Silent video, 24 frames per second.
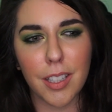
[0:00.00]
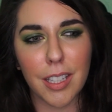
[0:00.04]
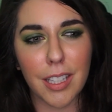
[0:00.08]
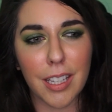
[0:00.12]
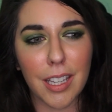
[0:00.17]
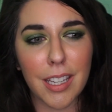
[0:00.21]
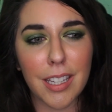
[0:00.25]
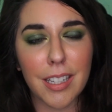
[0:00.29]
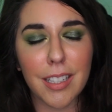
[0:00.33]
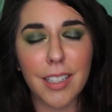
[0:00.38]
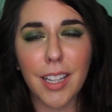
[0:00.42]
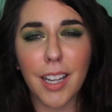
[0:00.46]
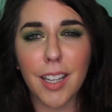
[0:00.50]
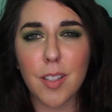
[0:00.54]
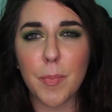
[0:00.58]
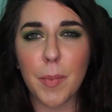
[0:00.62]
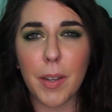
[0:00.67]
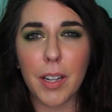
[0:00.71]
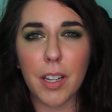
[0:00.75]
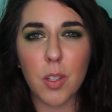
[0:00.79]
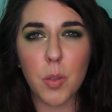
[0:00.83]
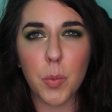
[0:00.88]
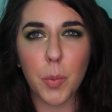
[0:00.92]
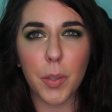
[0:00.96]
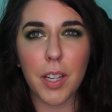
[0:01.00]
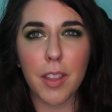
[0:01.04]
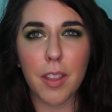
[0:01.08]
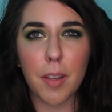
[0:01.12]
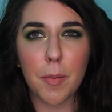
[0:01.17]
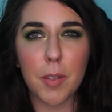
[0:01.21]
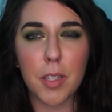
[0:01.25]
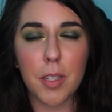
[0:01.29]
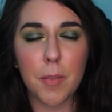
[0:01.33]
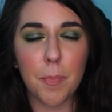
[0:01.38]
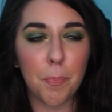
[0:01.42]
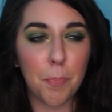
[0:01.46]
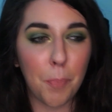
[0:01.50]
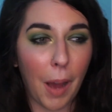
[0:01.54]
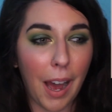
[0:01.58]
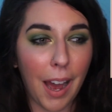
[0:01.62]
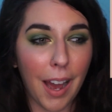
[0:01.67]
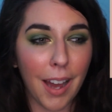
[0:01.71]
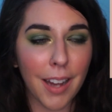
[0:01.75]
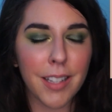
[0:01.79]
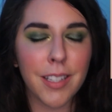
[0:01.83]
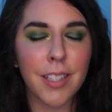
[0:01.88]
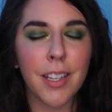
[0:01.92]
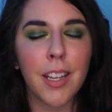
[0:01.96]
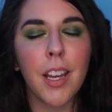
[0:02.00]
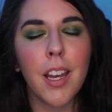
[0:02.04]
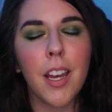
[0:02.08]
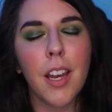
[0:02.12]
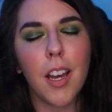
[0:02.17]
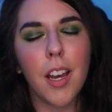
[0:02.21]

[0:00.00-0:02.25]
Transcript: like IT Cosmetics one in the pot.